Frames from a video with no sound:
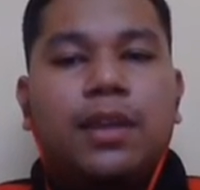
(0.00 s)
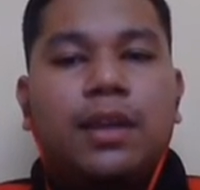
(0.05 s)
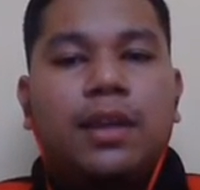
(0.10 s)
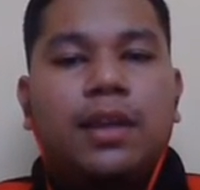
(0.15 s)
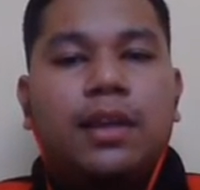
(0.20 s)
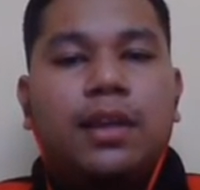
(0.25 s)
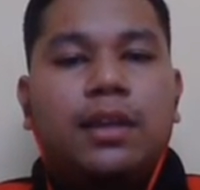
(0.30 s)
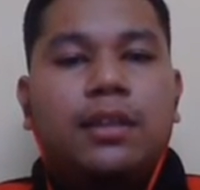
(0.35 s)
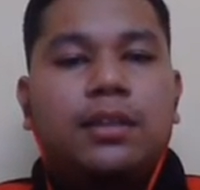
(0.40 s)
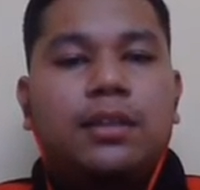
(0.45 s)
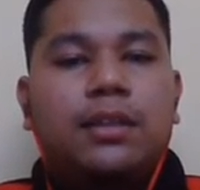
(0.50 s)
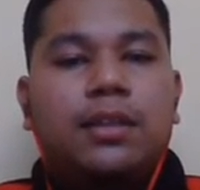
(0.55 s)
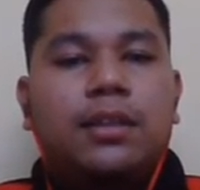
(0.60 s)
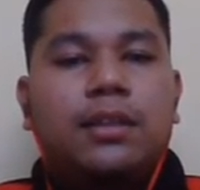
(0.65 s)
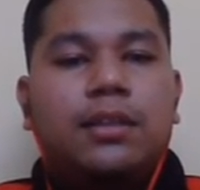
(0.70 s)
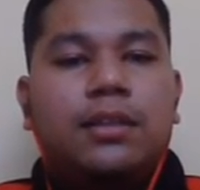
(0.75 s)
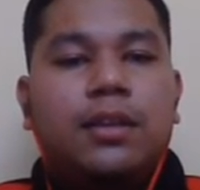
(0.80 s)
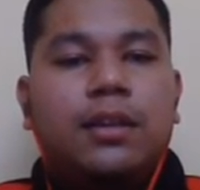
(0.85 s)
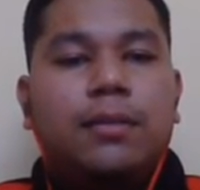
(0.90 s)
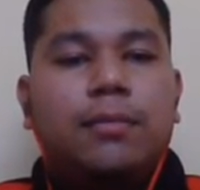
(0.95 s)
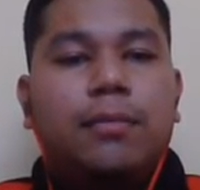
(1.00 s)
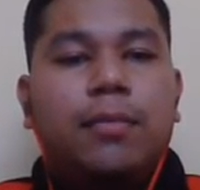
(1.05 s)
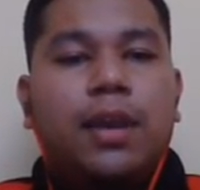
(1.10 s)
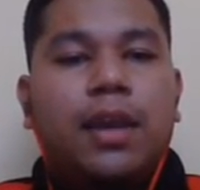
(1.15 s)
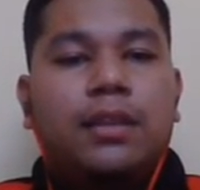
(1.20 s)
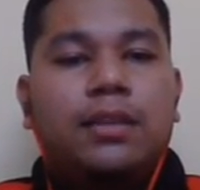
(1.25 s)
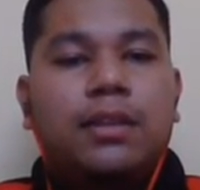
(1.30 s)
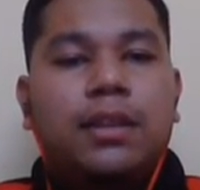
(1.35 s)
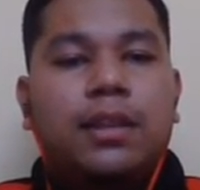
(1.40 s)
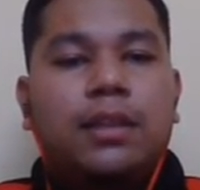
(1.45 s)
Each system
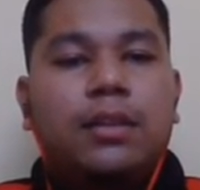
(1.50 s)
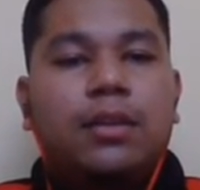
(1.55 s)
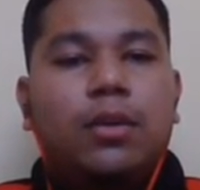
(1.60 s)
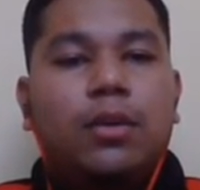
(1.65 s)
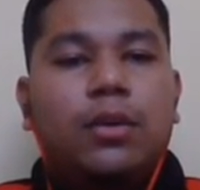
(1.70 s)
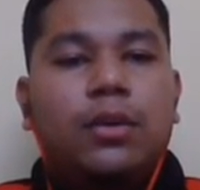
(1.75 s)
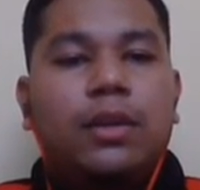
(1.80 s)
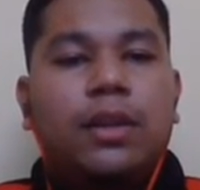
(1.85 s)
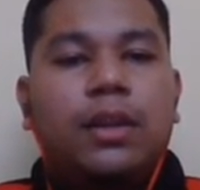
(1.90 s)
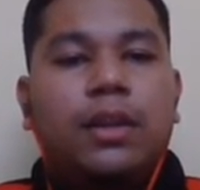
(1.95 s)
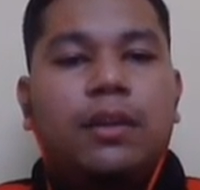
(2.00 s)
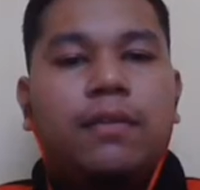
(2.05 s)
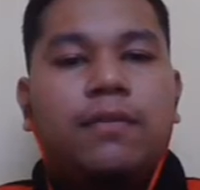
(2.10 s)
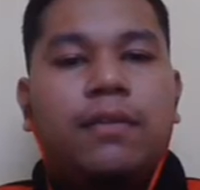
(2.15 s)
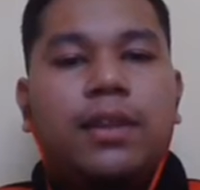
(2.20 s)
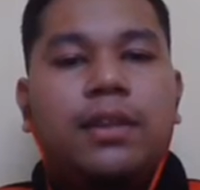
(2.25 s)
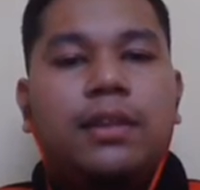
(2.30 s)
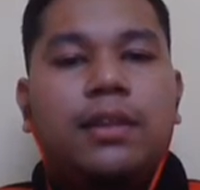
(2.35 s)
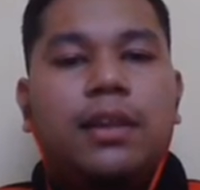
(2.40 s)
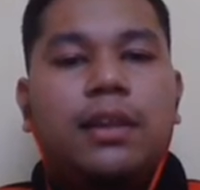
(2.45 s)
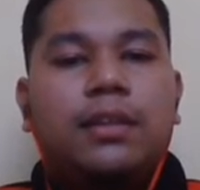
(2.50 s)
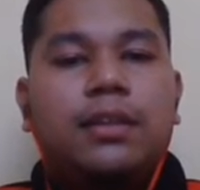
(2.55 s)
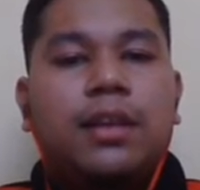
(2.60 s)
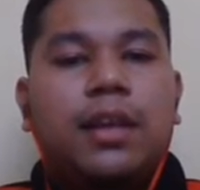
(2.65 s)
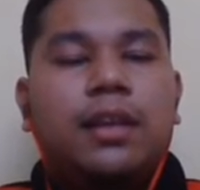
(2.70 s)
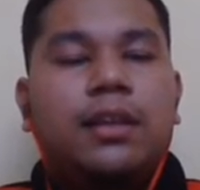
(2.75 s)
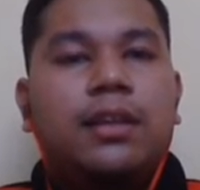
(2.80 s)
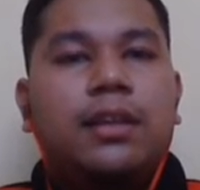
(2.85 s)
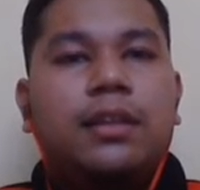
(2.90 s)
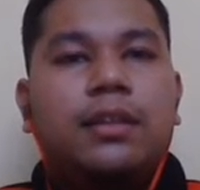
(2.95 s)
has its own advantage
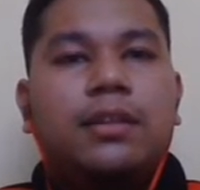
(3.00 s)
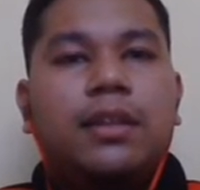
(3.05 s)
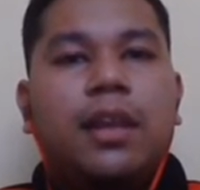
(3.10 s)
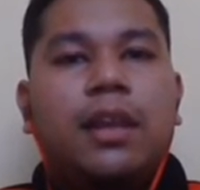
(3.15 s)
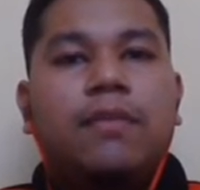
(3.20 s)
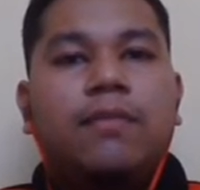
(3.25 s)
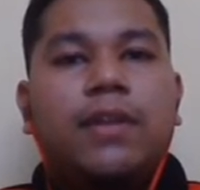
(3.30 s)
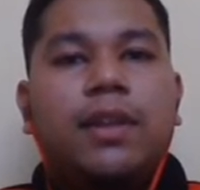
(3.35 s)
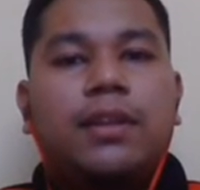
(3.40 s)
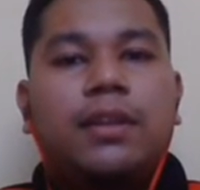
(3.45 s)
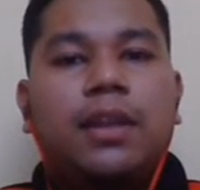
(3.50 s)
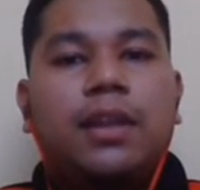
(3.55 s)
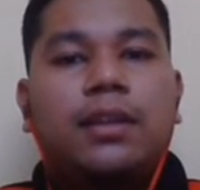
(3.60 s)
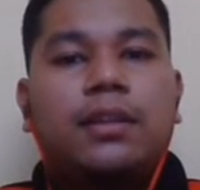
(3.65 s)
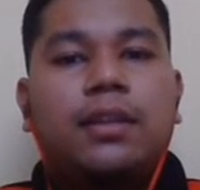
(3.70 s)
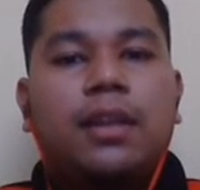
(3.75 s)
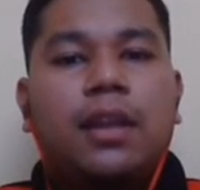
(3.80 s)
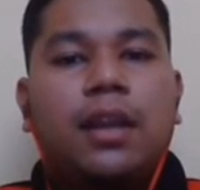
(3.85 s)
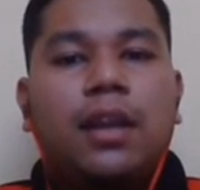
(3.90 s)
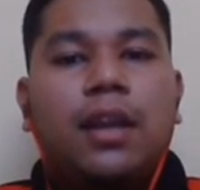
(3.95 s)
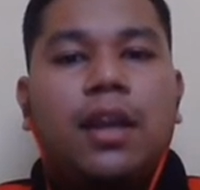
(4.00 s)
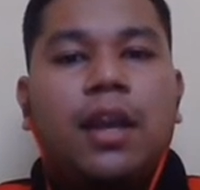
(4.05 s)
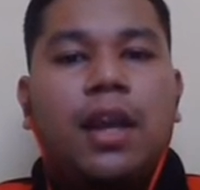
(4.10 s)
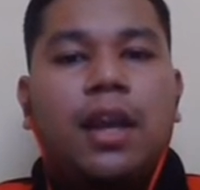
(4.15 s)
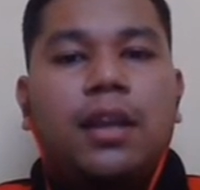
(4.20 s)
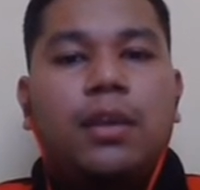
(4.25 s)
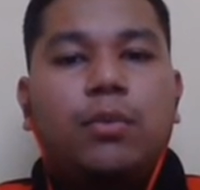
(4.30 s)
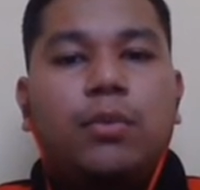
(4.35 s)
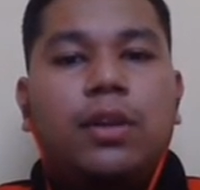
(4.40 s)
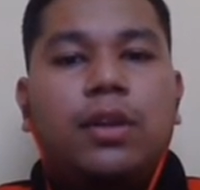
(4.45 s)
and disadvantage,
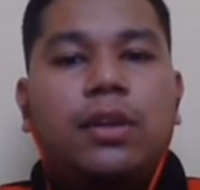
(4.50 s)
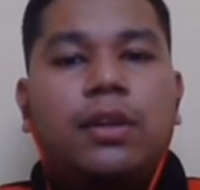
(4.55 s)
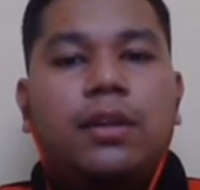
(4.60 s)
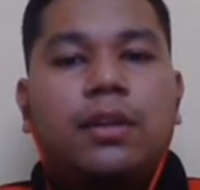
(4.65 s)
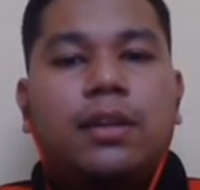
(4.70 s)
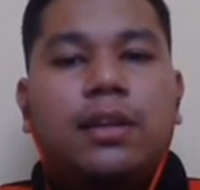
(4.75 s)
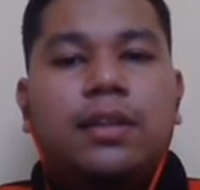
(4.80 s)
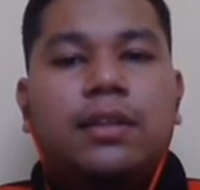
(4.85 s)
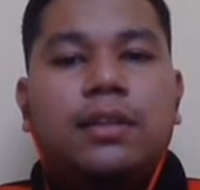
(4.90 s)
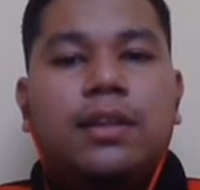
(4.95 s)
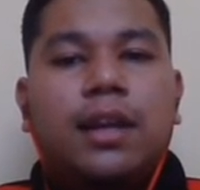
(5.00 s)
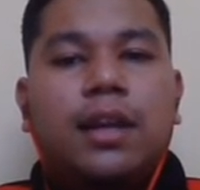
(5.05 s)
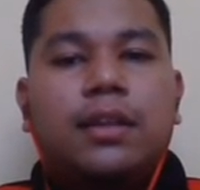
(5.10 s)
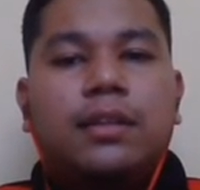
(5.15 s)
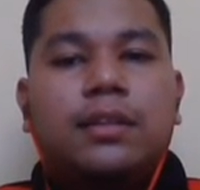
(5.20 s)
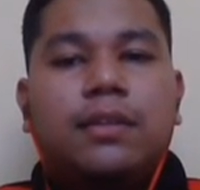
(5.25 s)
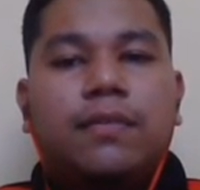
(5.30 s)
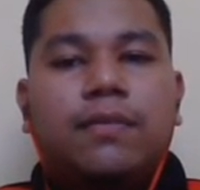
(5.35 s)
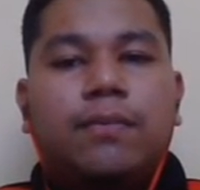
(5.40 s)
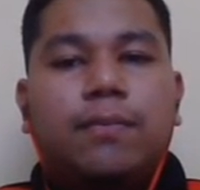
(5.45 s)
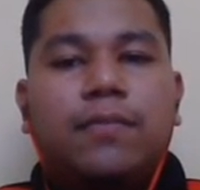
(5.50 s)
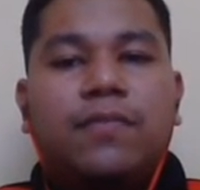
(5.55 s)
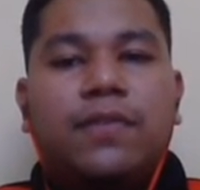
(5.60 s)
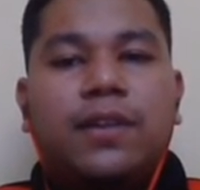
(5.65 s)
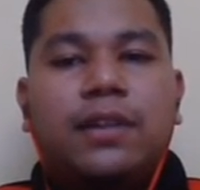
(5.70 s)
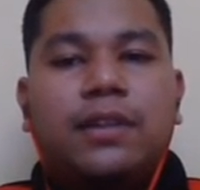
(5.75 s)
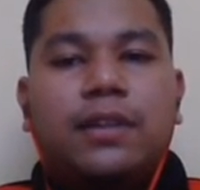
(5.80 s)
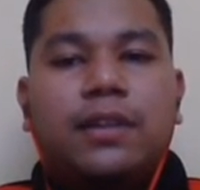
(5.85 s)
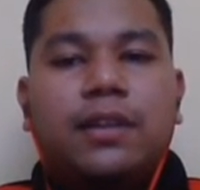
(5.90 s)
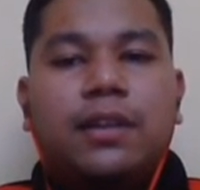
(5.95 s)
and we'll discuss
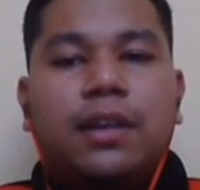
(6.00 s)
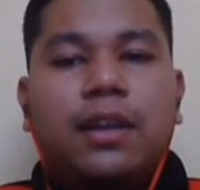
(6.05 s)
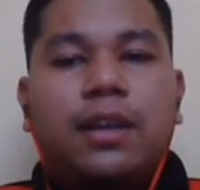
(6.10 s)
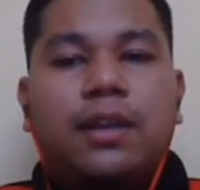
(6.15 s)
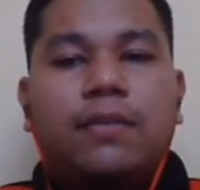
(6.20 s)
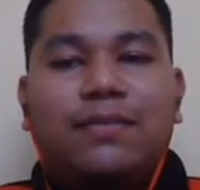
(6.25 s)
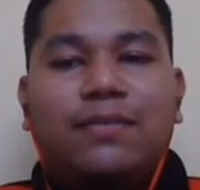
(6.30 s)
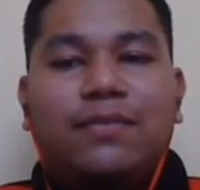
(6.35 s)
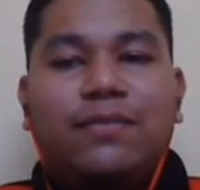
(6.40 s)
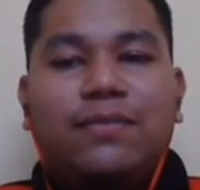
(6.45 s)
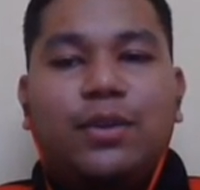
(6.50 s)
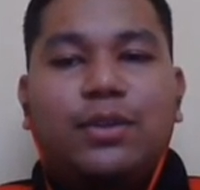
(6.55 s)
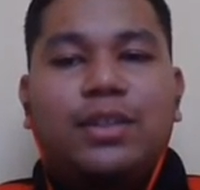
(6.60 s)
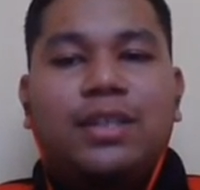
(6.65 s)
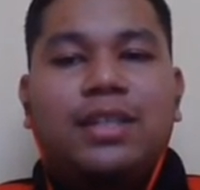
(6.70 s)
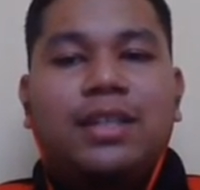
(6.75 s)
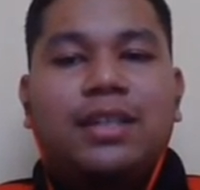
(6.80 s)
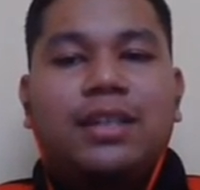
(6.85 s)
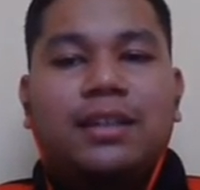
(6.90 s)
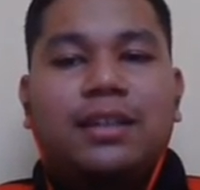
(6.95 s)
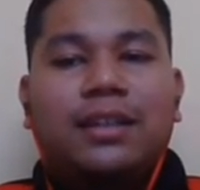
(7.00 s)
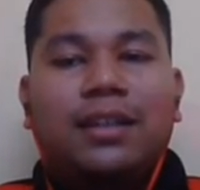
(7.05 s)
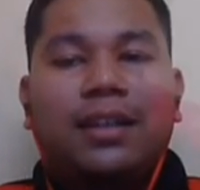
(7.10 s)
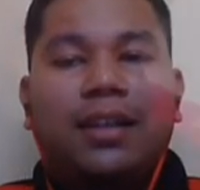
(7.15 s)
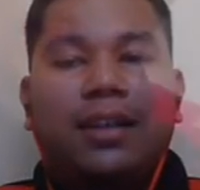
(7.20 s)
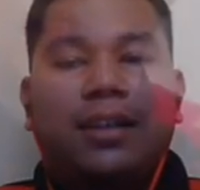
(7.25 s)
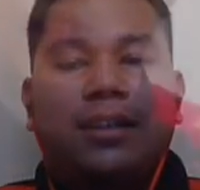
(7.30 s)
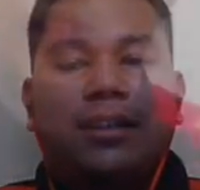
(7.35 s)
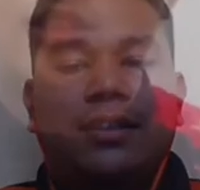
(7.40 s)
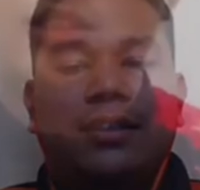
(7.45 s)
further in future
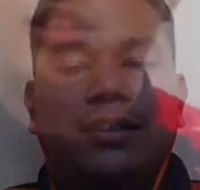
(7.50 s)
articles.